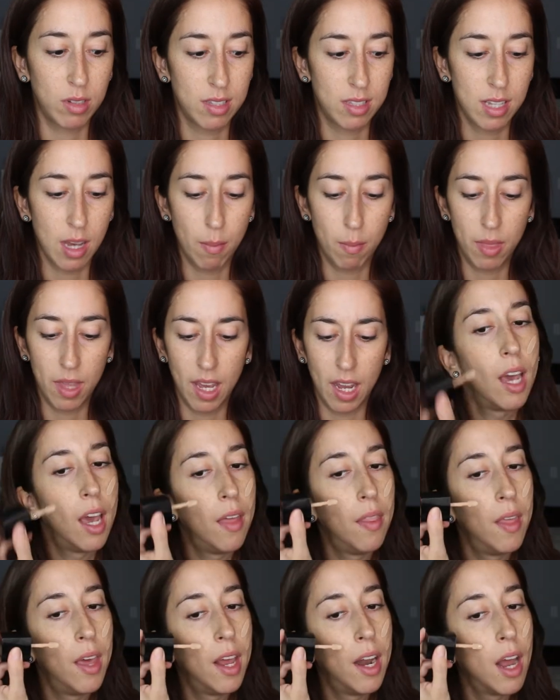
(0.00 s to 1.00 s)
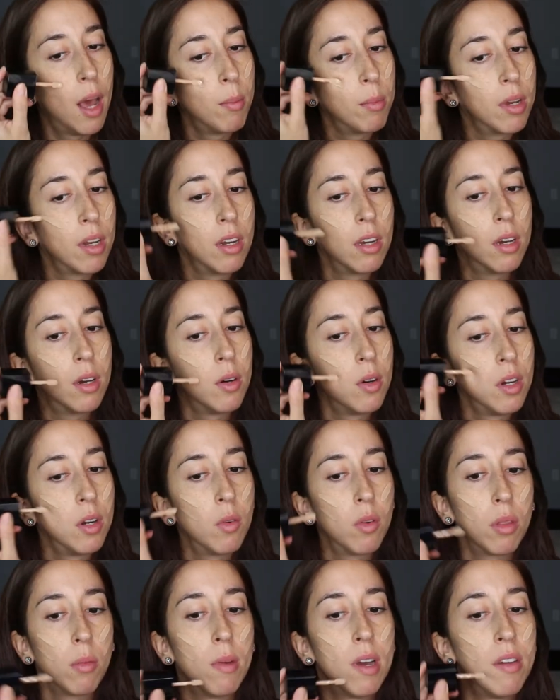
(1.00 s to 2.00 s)
with something. And then I'm going to go
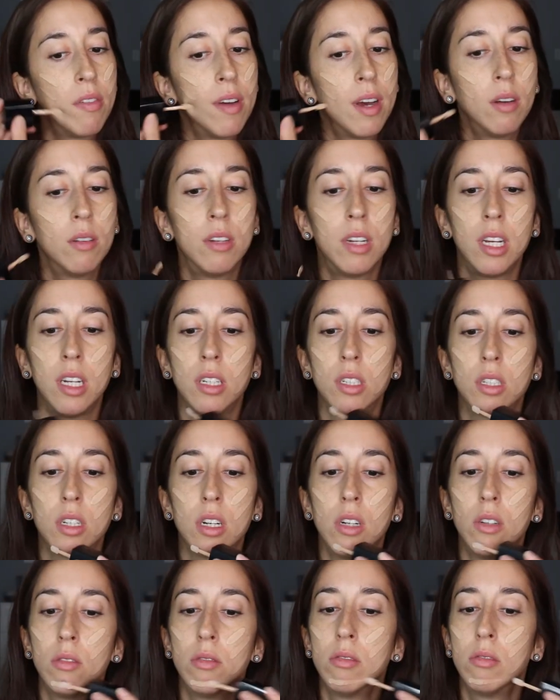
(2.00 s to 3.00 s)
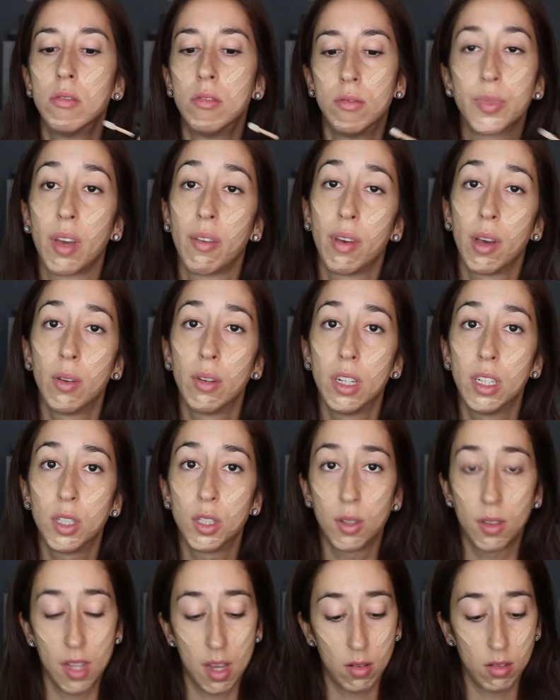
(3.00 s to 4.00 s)
in with my foundation.
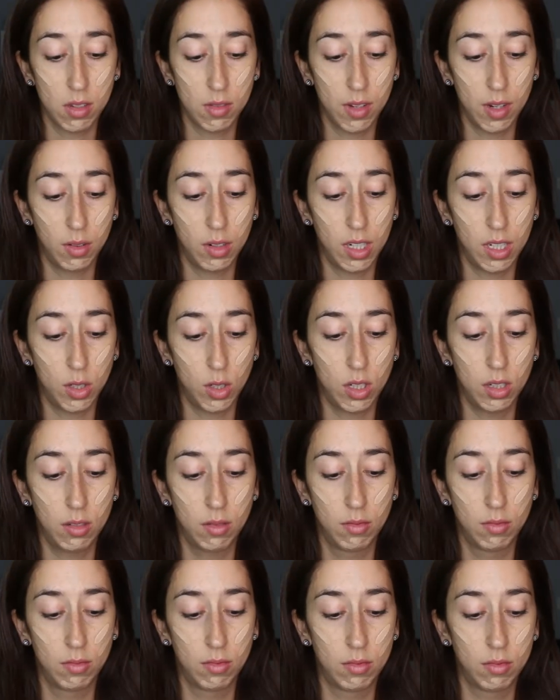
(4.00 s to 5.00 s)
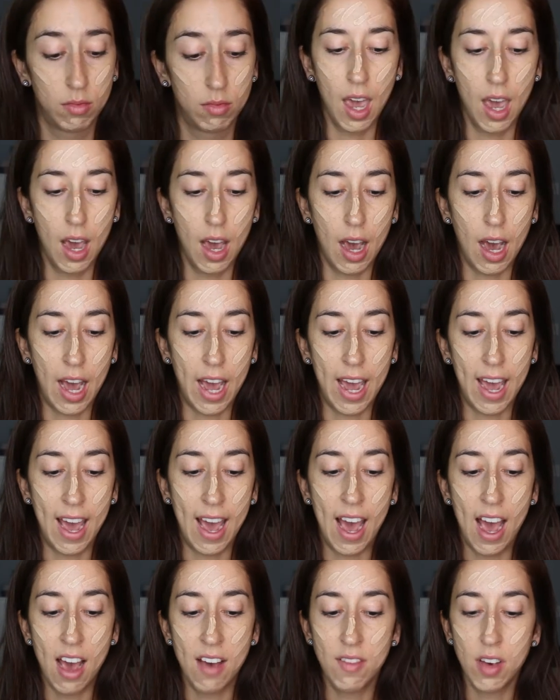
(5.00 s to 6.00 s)
Foundation, that was foundation. I
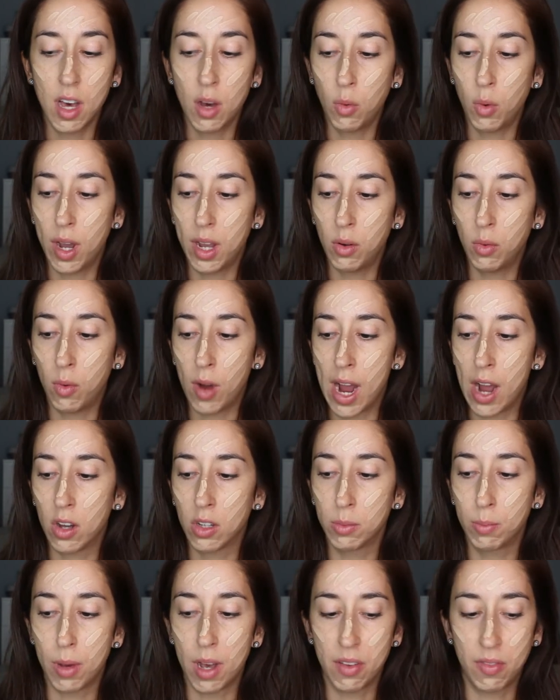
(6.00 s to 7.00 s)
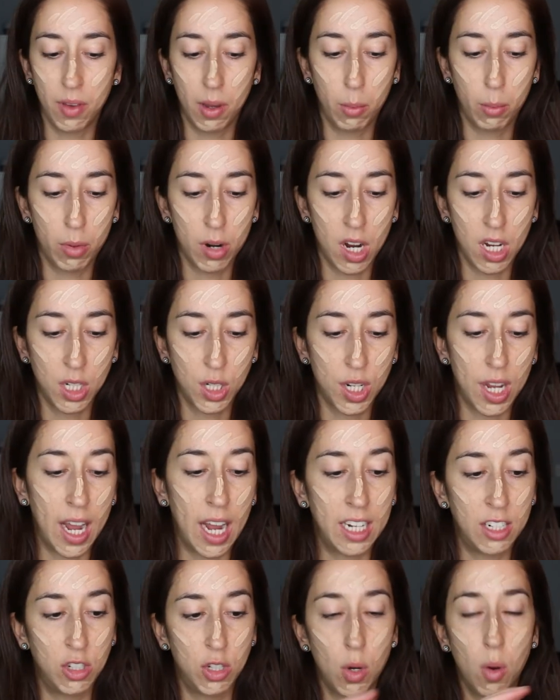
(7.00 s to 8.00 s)
have a Wet n Wild buffing brush.
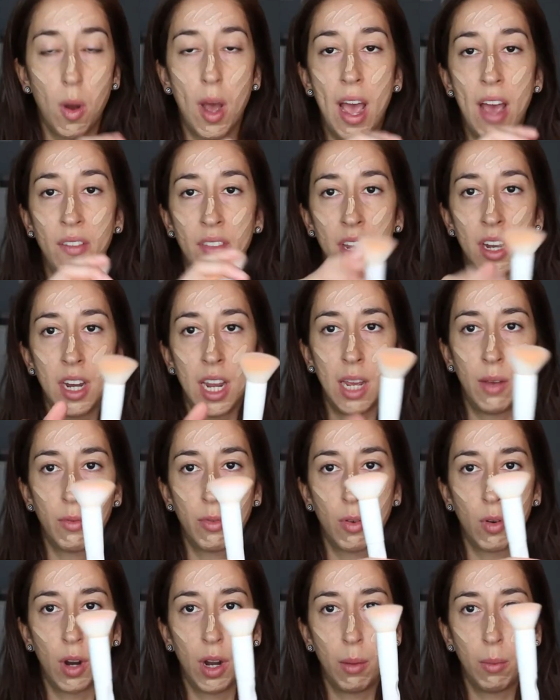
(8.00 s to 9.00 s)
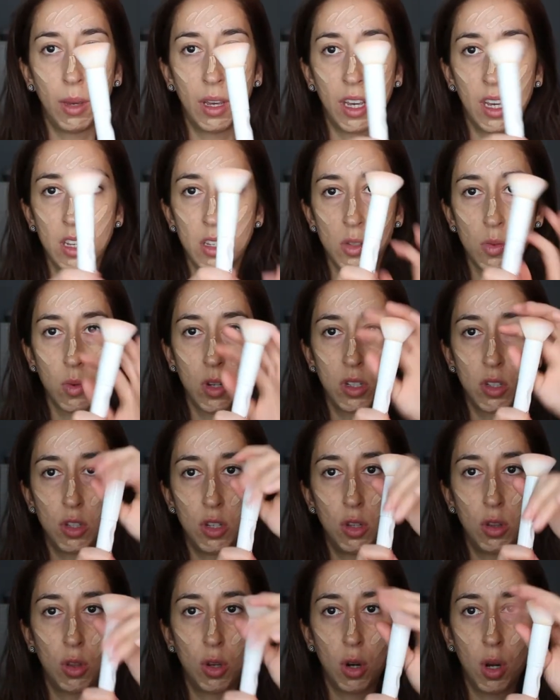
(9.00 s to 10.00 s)
I don't have the name for it because once
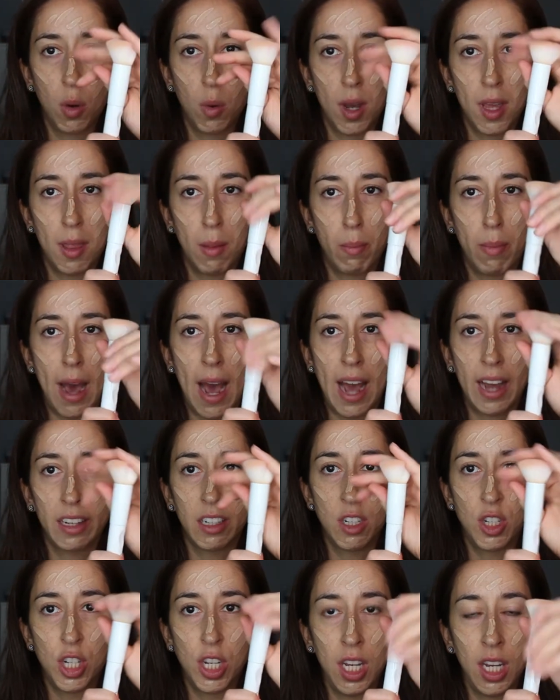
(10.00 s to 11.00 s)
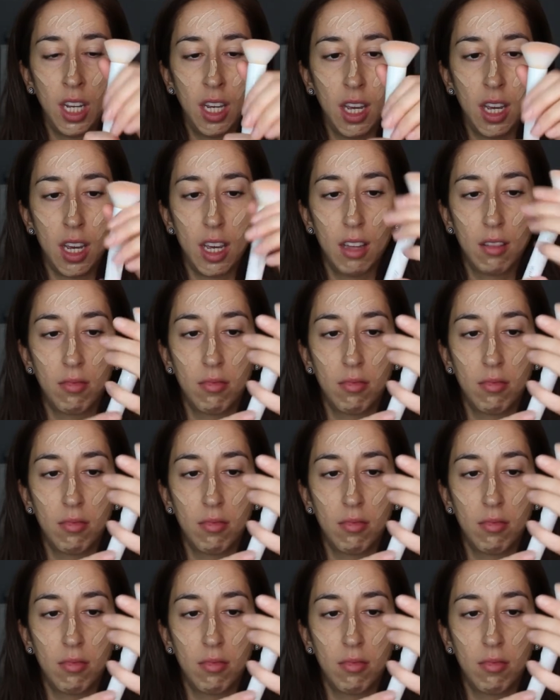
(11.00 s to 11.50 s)
you throw away the packaging,